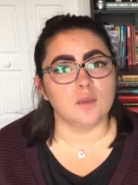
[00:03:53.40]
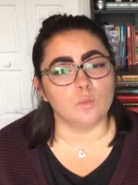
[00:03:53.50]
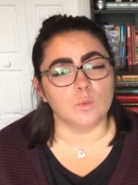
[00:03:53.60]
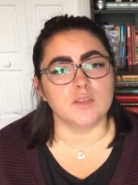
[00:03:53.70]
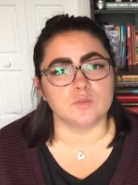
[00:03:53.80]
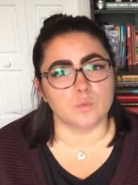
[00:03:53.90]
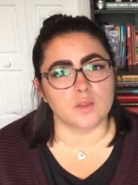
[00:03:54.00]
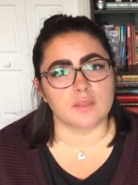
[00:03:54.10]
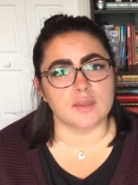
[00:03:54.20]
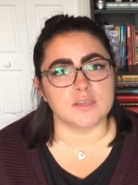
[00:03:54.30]
it was
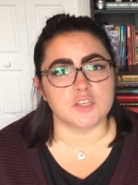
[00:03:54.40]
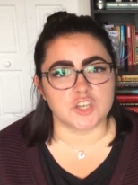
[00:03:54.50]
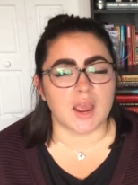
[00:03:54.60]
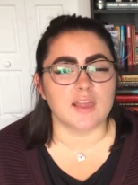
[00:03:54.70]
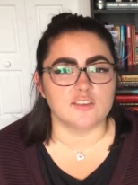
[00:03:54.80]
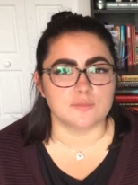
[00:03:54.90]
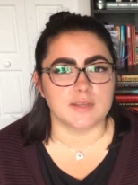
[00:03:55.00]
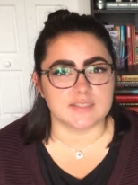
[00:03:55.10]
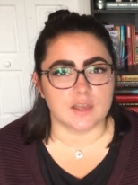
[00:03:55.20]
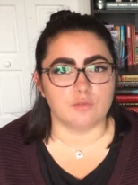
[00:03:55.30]
worth it to challenge
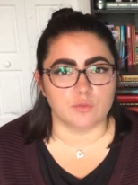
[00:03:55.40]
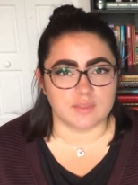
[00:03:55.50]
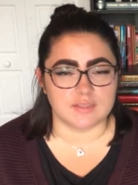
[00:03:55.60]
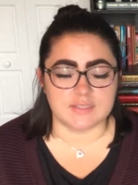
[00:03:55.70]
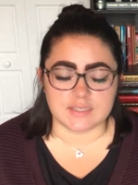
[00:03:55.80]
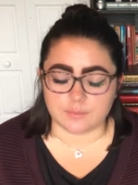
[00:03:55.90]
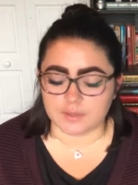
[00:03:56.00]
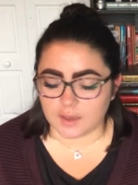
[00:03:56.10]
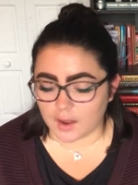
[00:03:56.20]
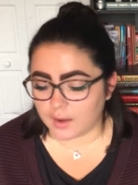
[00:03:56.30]
myself with this
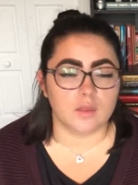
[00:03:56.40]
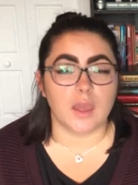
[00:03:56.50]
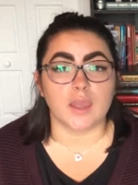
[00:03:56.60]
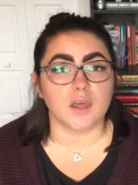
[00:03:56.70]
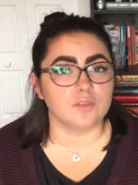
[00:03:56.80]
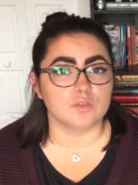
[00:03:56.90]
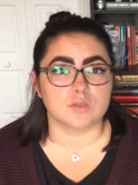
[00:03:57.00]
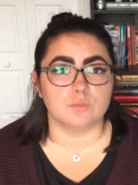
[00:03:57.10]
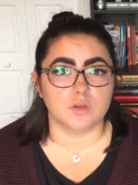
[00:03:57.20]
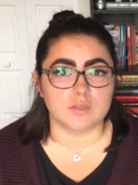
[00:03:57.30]
TBR. I got through
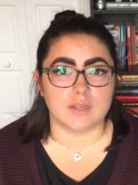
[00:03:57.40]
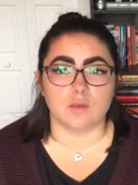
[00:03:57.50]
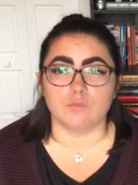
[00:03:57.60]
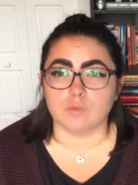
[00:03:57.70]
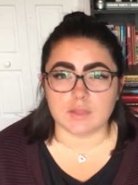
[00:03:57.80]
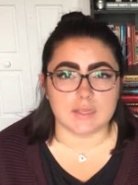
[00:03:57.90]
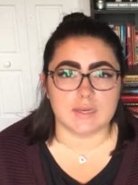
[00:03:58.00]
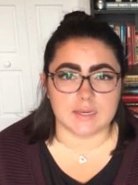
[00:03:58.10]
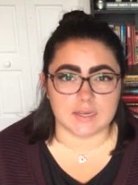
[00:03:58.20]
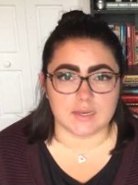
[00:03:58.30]
some books that I really
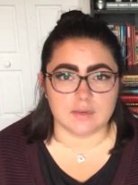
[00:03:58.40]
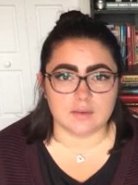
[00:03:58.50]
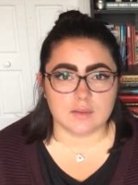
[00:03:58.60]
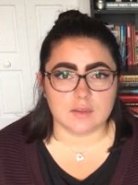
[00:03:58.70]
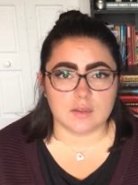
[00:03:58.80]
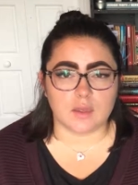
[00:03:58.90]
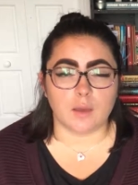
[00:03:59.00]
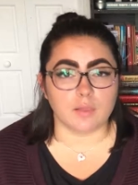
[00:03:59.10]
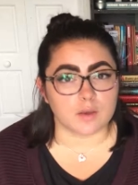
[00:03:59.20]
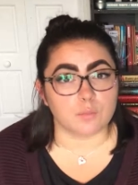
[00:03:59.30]
needed
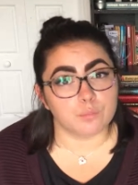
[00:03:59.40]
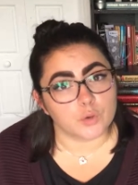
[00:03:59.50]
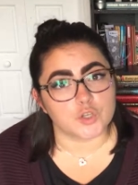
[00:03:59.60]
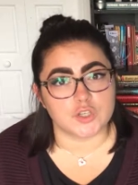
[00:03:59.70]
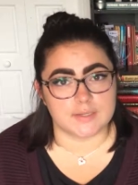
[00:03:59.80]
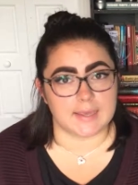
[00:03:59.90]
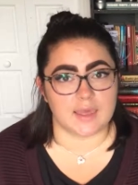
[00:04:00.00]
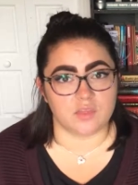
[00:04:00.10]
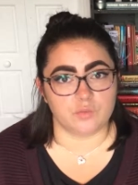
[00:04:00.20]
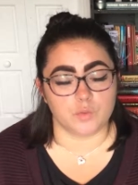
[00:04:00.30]
a little push to
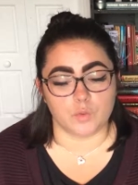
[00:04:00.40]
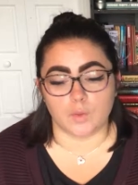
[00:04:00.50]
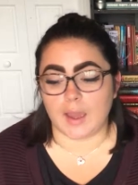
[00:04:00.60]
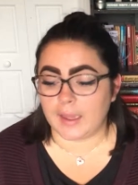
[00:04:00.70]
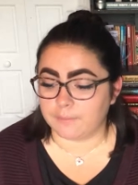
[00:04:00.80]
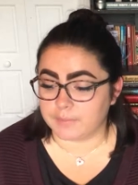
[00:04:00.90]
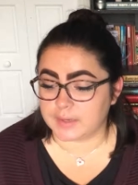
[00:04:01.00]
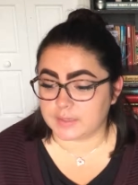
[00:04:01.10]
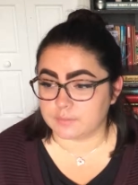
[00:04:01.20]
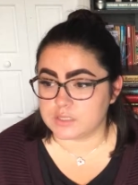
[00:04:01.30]
get through. I
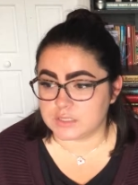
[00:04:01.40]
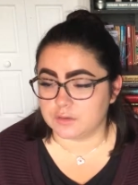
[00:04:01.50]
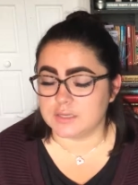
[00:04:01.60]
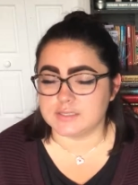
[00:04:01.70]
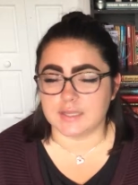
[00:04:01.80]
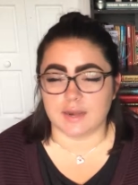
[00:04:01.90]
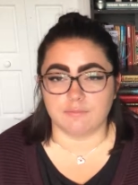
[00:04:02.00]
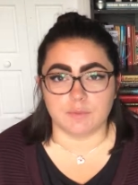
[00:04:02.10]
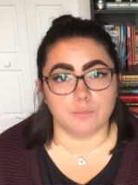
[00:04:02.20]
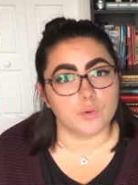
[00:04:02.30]
picked up series that
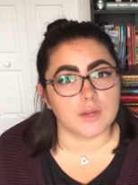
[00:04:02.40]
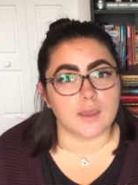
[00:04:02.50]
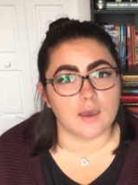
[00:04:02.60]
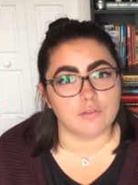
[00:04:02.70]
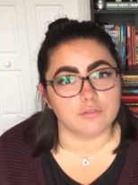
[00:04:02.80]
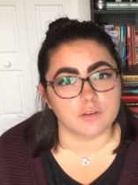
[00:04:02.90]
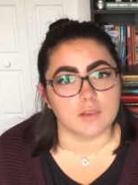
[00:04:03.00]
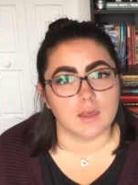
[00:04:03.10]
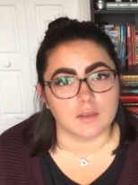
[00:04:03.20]
I've been putting off for a